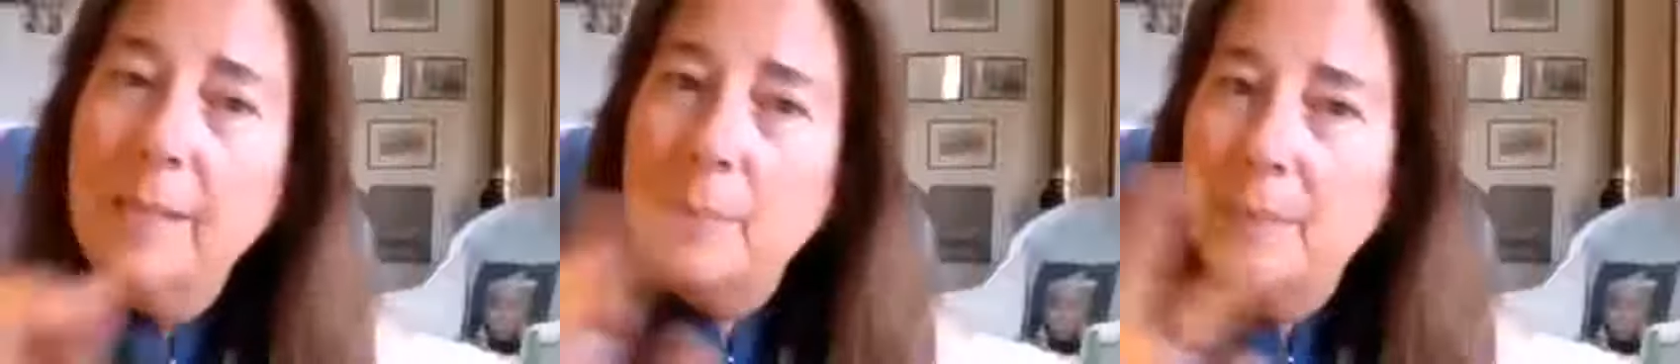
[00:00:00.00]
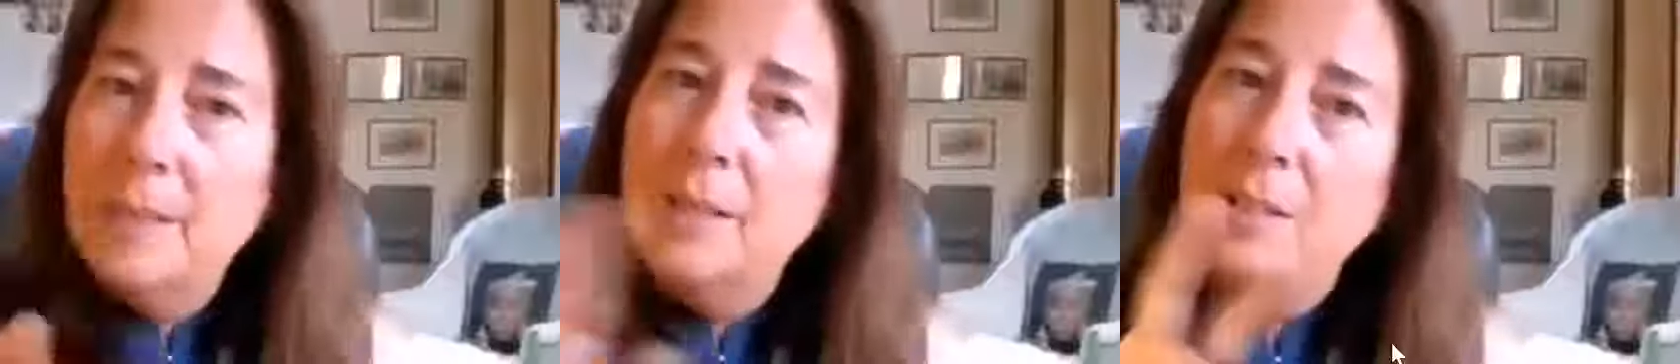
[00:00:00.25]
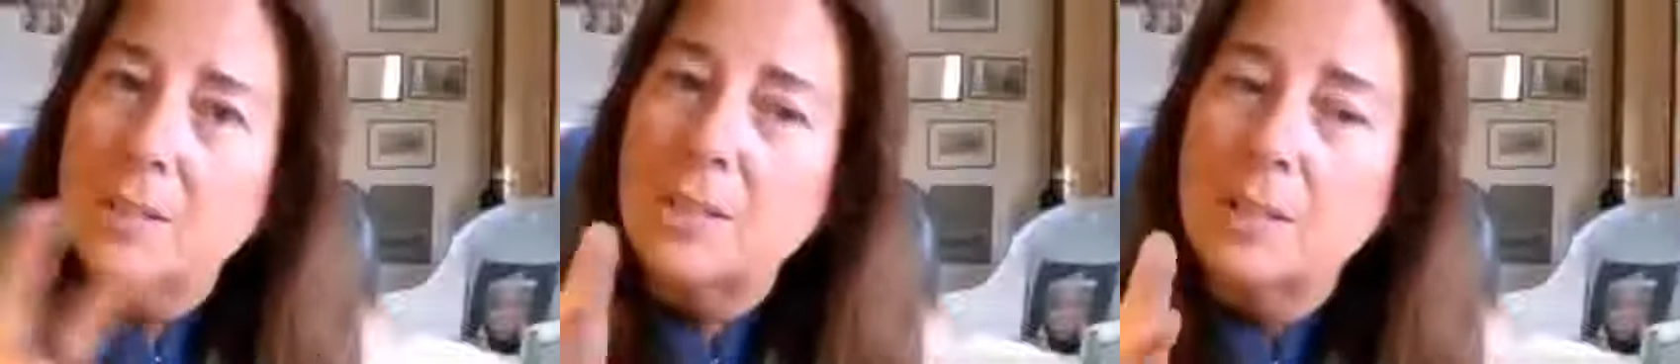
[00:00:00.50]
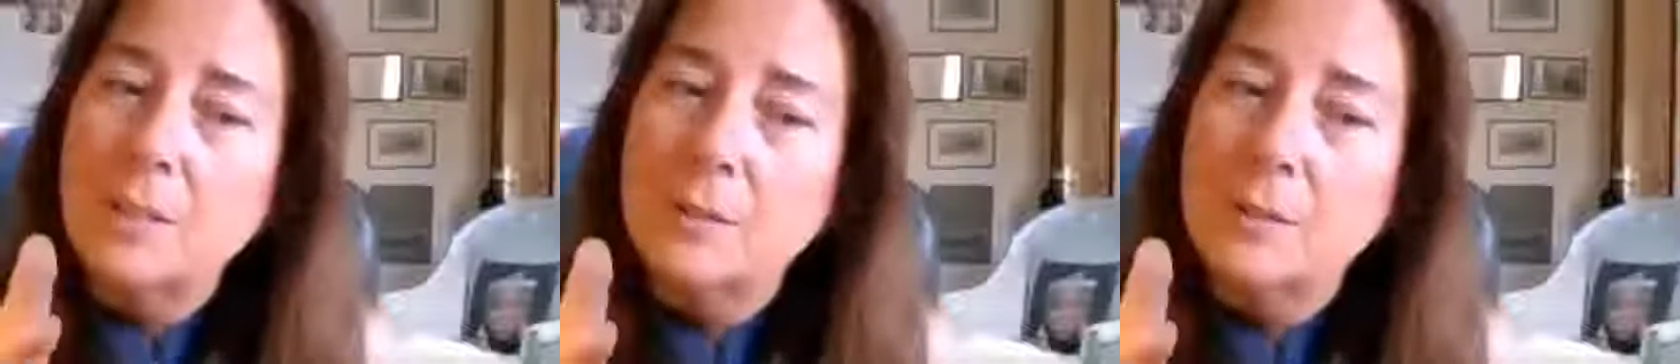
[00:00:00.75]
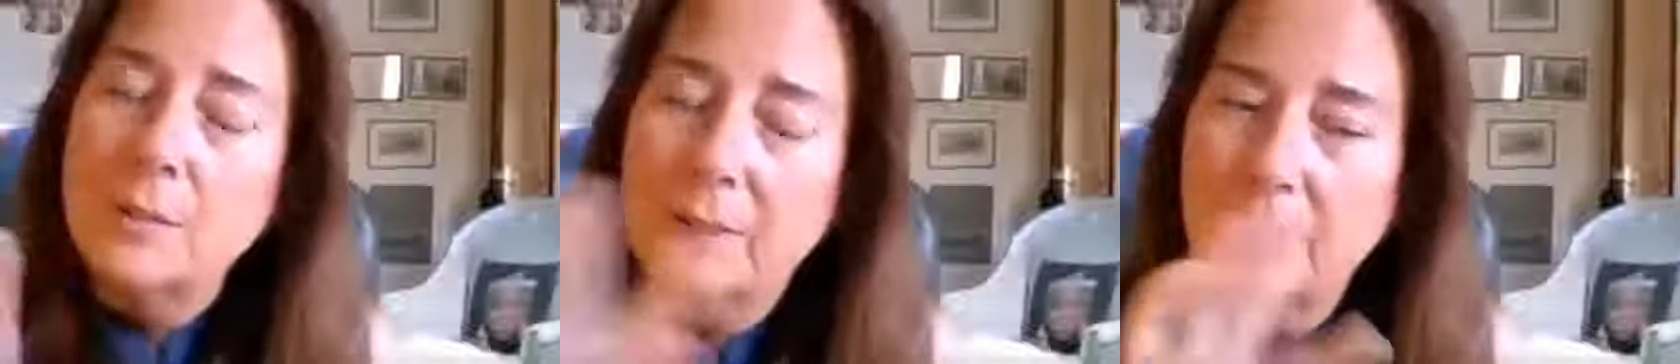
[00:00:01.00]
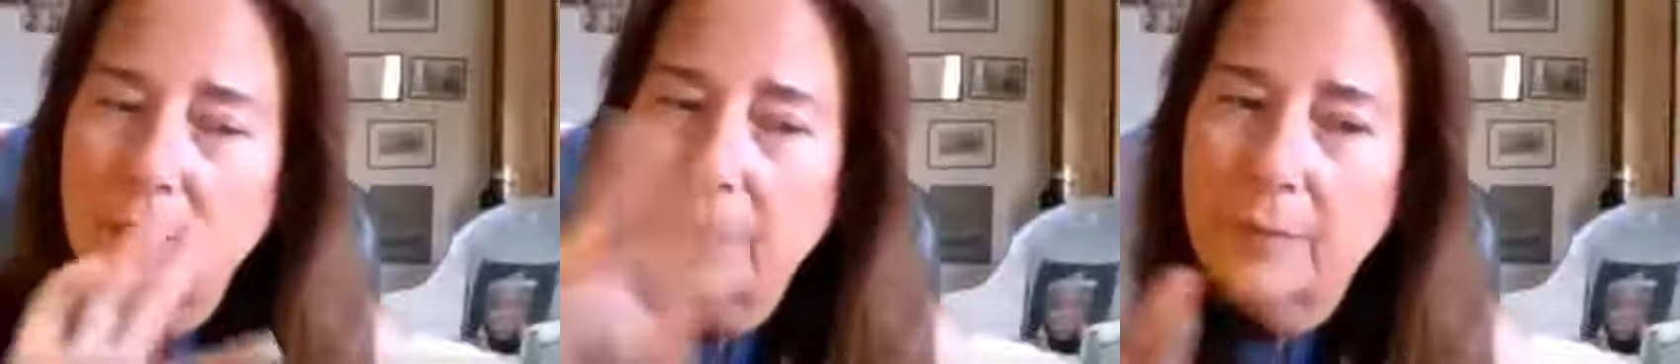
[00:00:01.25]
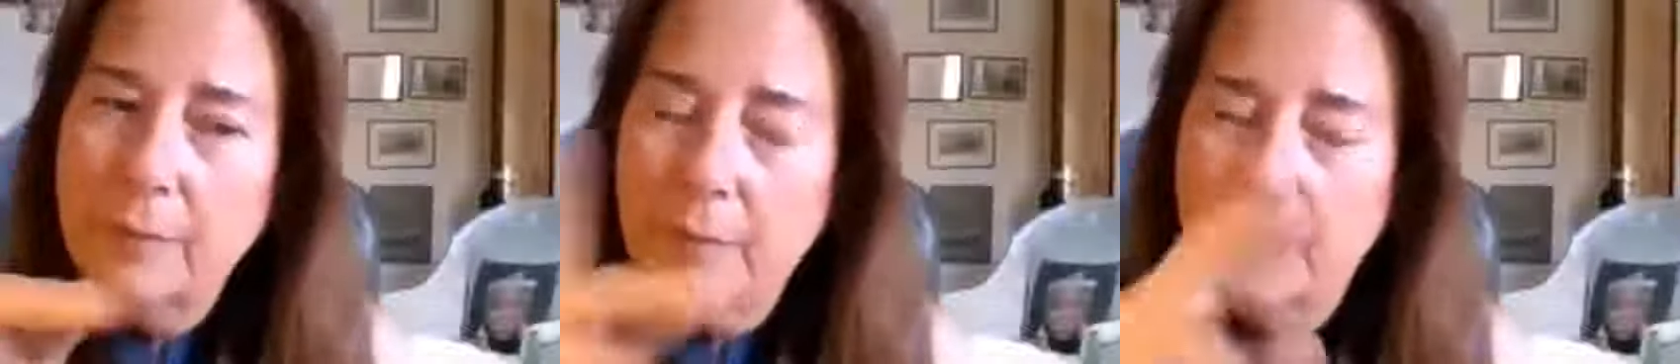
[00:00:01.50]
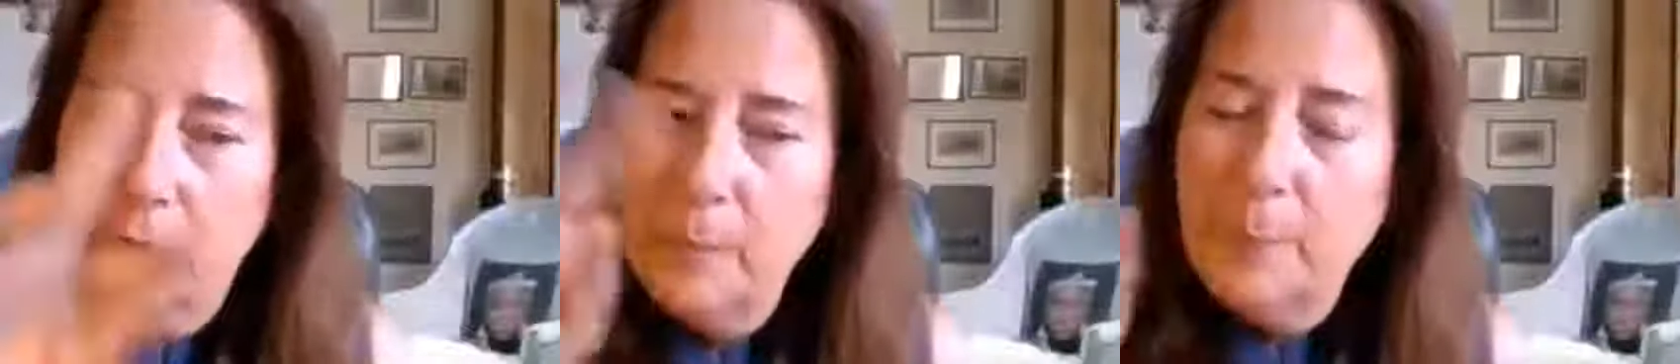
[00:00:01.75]
also think of it,
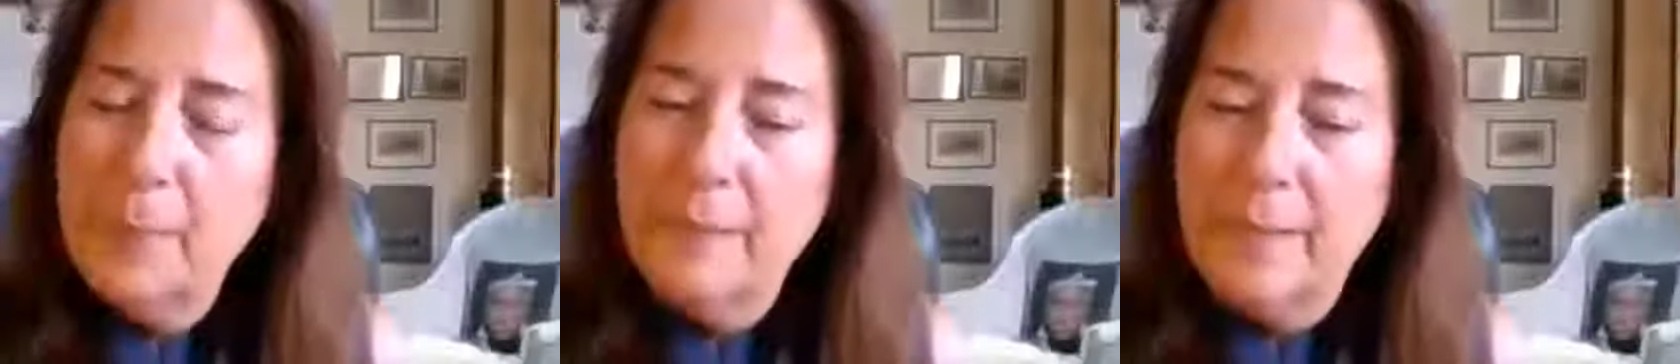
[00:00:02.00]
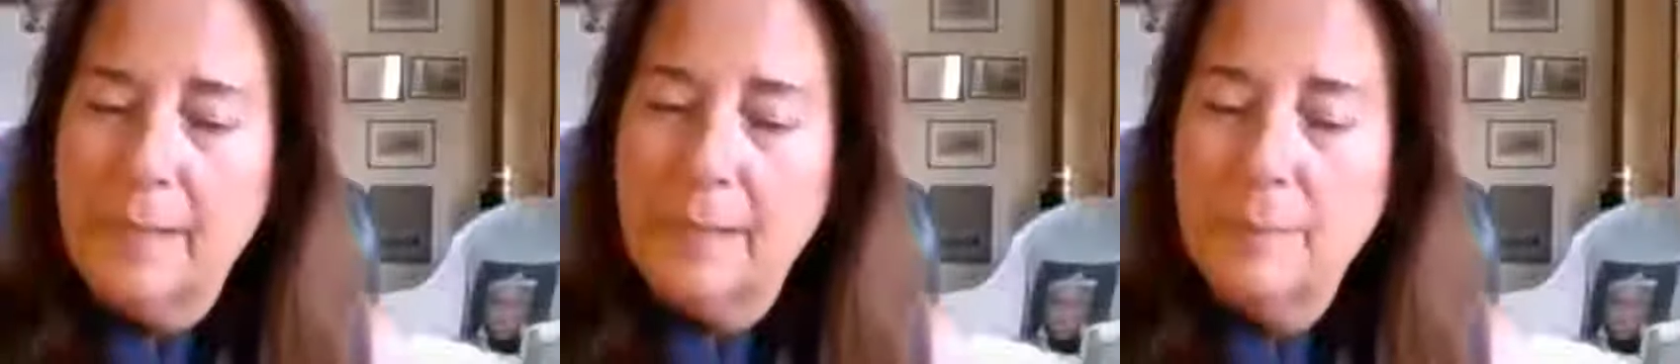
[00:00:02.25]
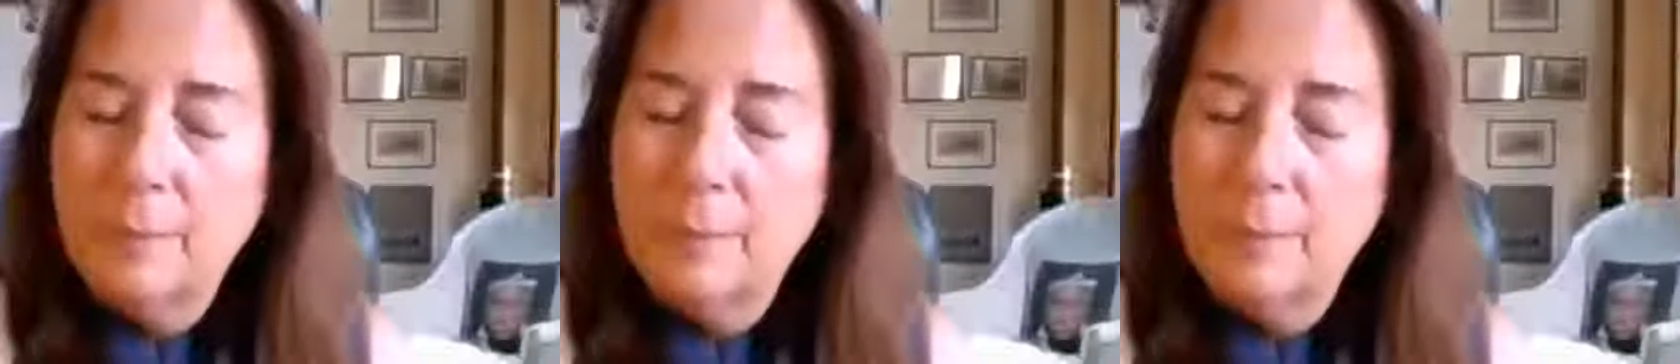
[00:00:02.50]
flipping that.